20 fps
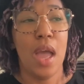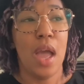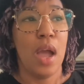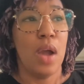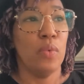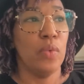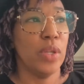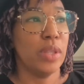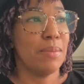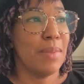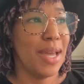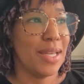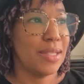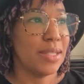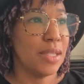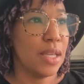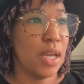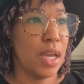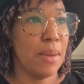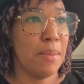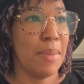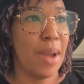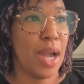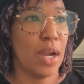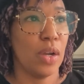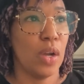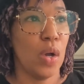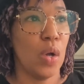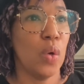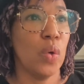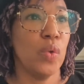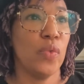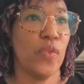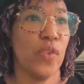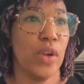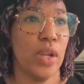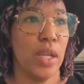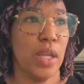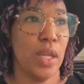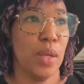With my son, my goal
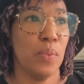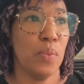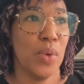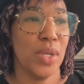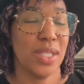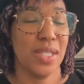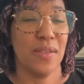for him was